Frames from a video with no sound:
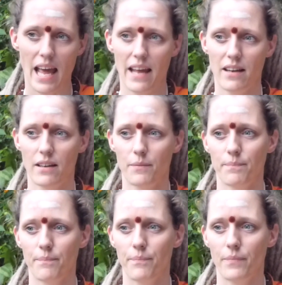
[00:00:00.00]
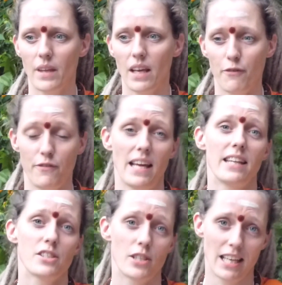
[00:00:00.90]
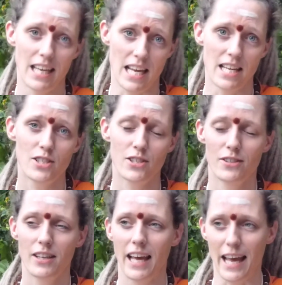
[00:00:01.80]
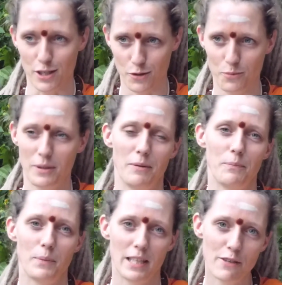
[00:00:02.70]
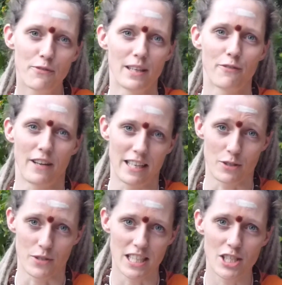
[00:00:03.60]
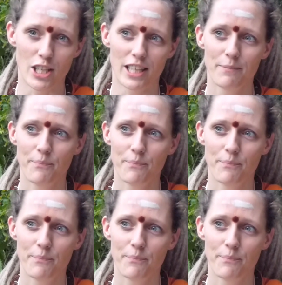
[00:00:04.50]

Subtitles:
And if that is the case, as we believe in the Vedic tradition,